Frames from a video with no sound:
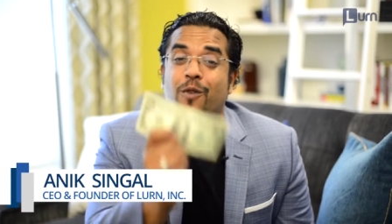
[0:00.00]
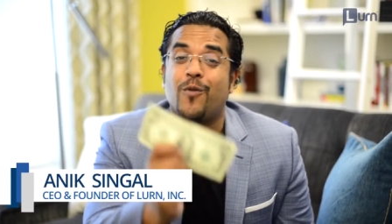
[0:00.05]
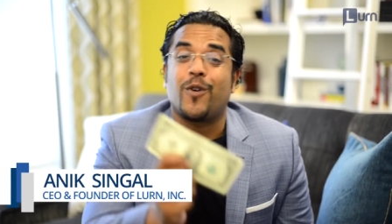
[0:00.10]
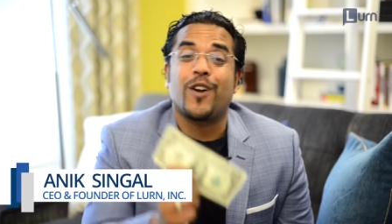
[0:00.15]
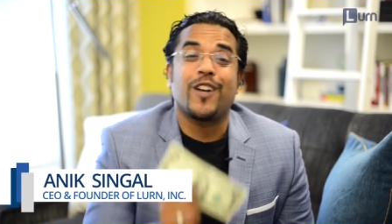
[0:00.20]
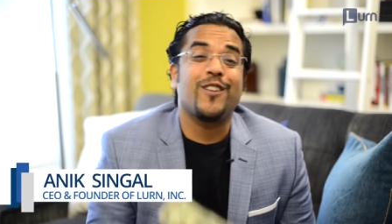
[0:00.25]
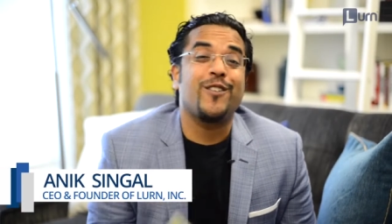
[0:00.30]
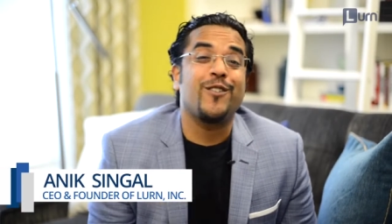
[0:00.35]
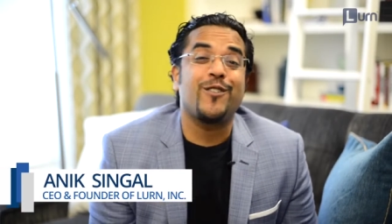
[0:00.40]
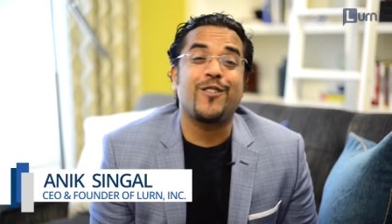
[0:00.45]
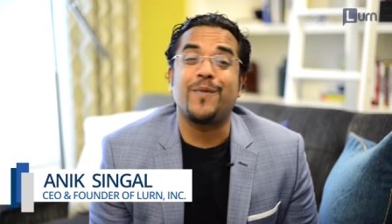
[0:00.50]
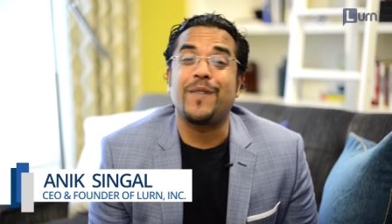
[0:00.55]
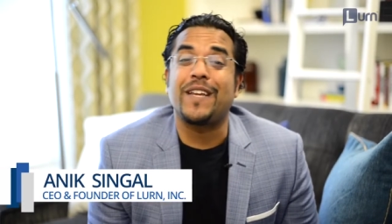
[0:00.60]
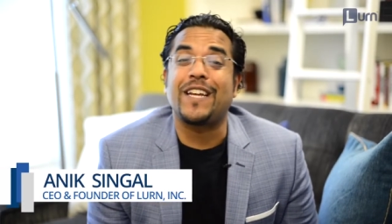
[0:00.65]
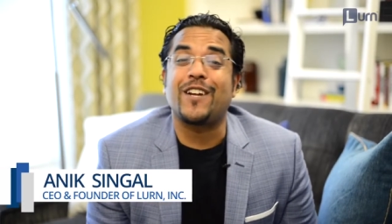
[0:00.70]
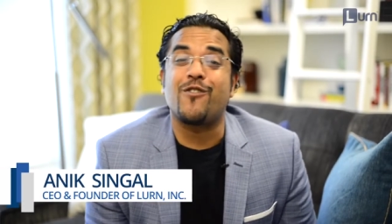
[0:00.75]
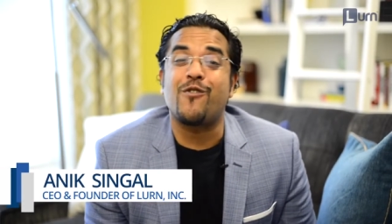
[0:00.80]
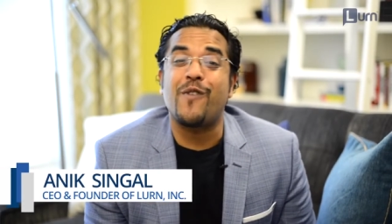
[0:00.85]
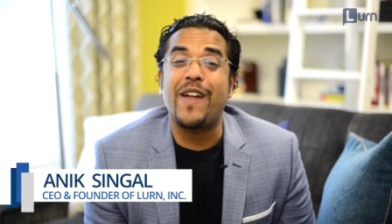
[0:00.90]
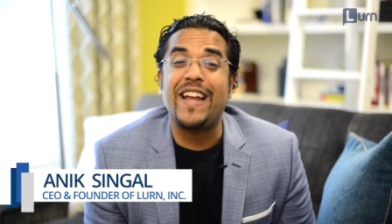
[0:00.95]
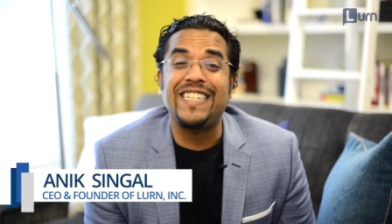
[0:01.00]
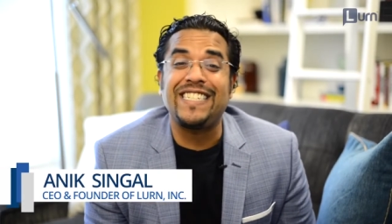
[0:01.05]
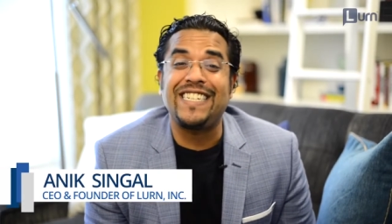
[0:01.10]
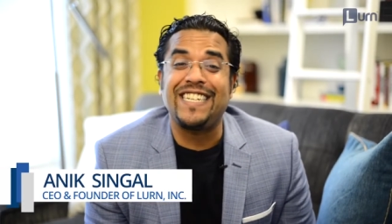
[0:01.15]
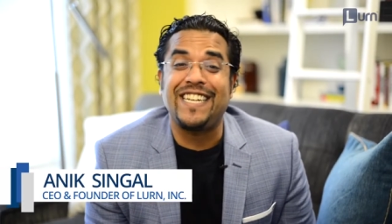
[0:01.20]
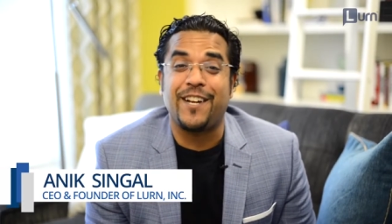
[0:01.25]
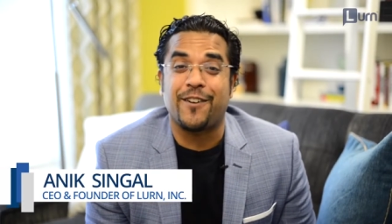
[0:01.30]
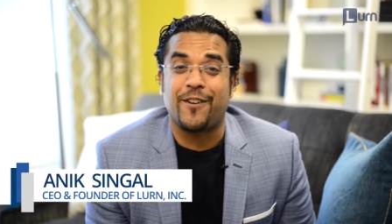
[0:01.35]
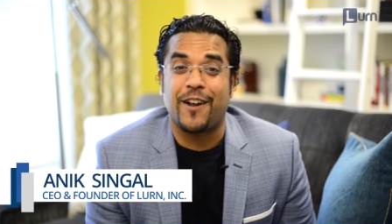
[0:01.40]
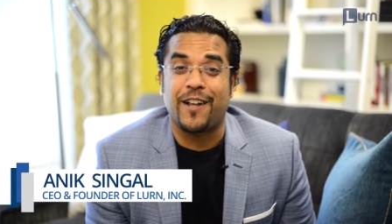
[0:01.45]
We're gonna do something
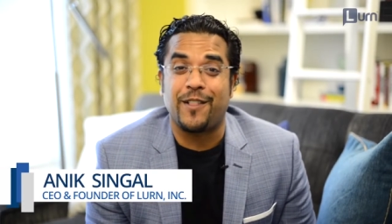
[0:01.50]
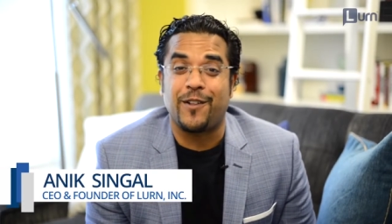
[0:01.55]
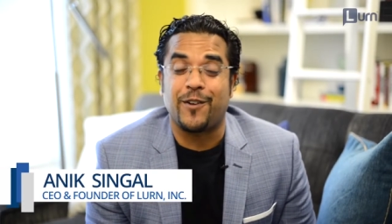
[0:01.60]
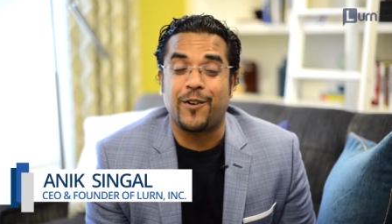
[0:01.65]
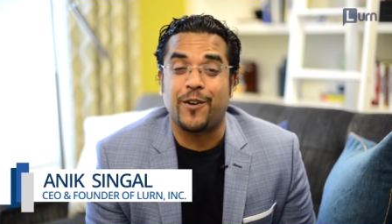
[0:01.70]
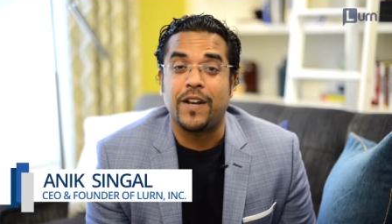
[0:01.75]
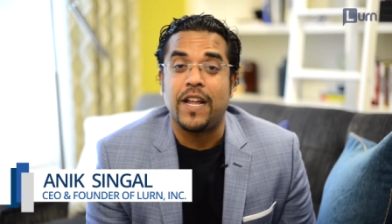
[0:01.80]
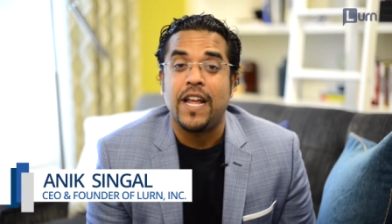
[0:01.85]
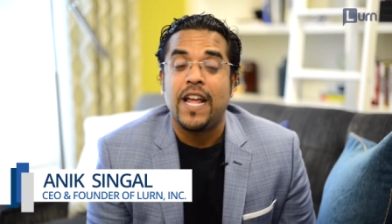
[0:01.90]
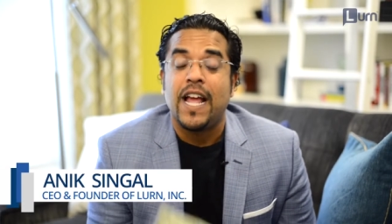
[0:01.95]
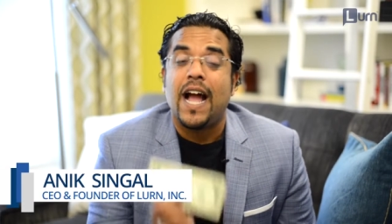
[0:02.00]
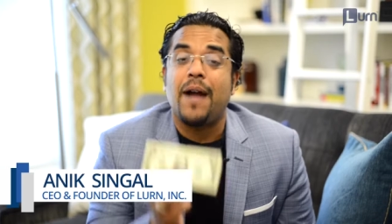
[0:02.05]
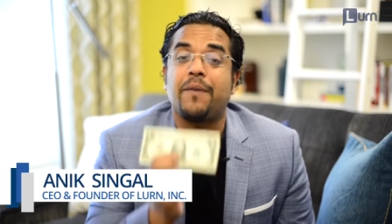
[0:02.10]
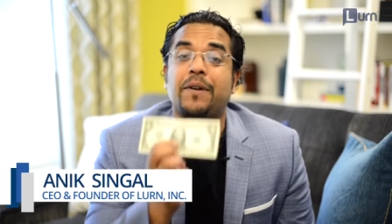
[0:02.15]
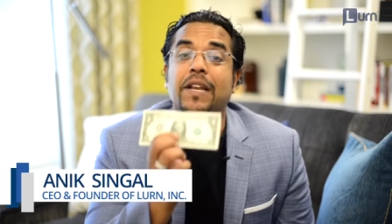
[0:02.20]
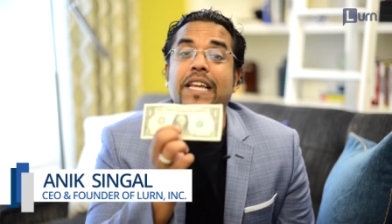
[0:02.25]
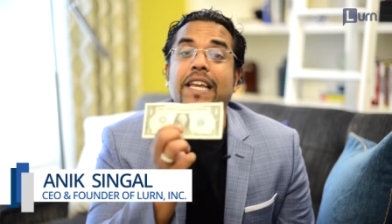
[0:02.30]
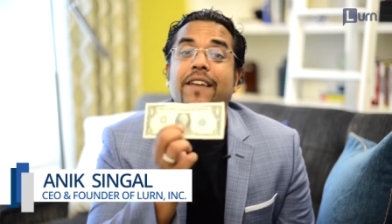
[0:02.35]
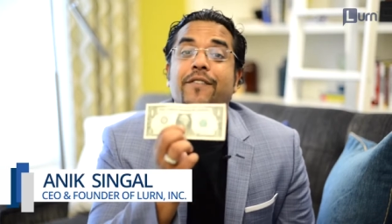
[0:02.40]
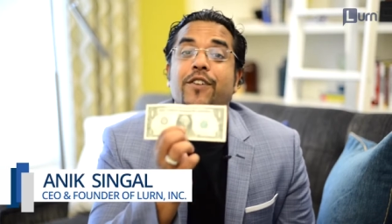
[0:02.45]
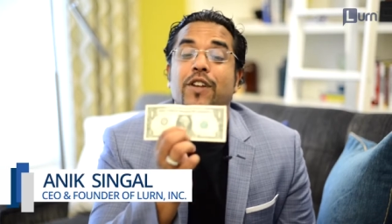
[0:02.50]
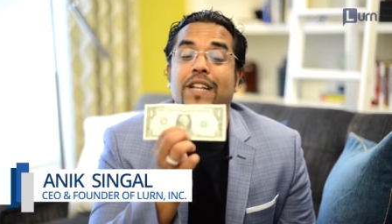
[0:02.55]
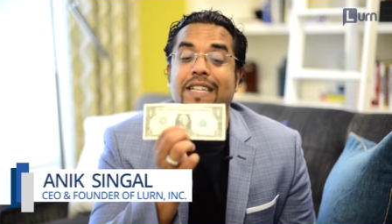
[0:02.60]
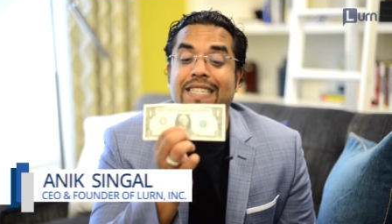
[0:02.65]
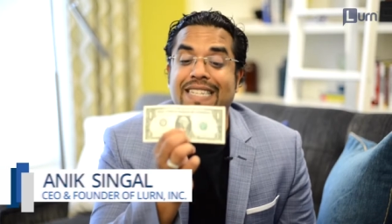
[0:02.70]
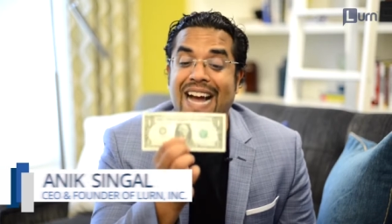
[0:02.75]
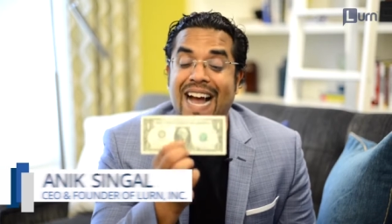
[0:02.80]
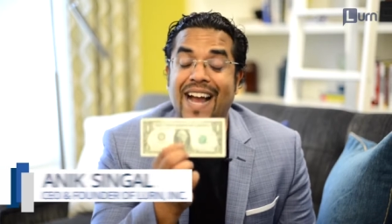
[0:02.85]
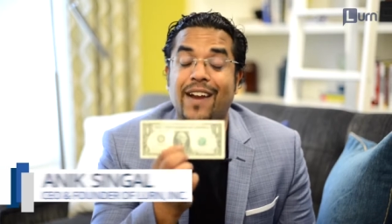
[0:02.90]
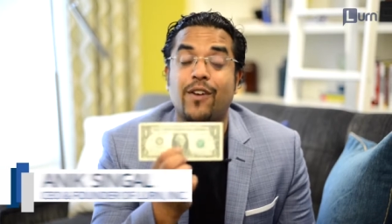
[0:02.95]
crazy here at Lurn. I'm gonna give you an
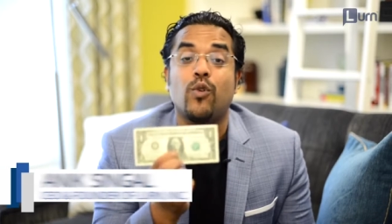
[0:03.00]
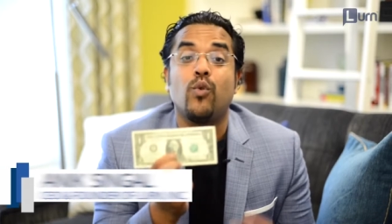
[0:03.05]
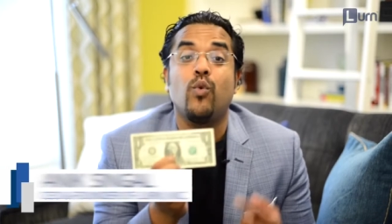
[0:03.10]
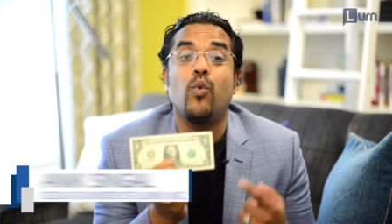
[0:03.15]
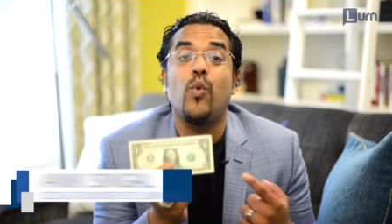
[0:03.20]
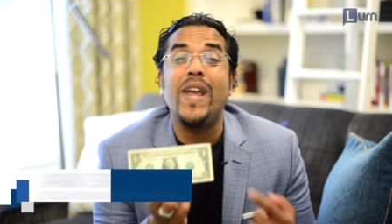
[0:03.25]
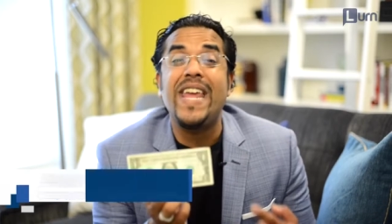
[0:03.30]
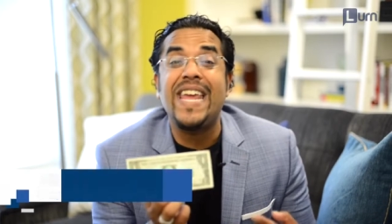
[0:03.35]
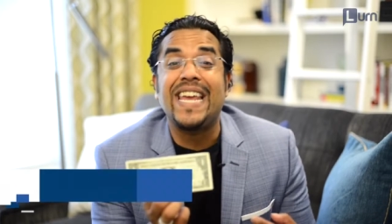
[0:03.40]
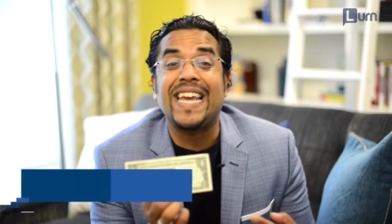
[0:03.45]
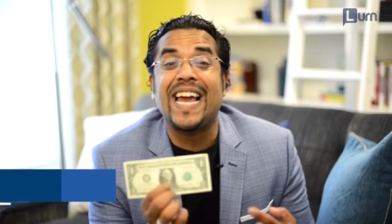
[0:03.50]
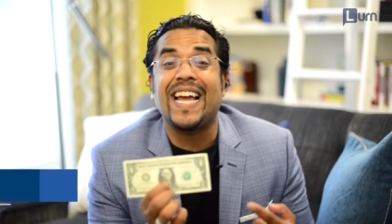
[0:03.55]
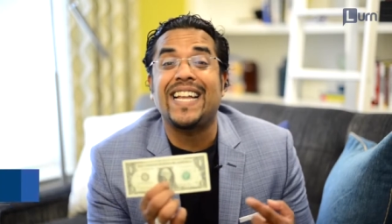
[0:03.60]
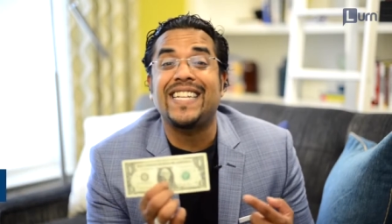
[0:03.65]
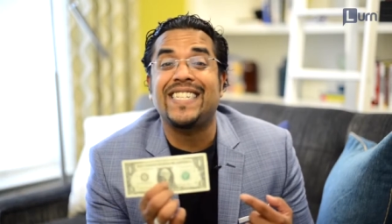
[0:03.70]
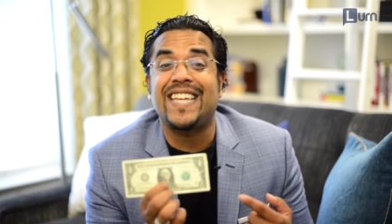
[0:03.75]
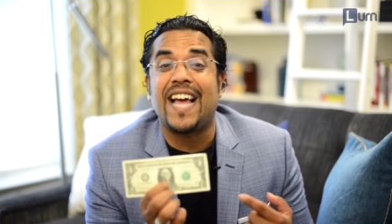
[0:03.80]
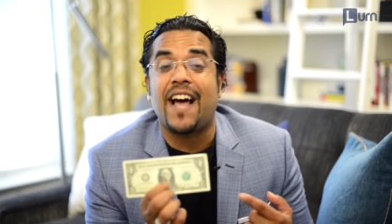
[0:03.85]
entire weekend's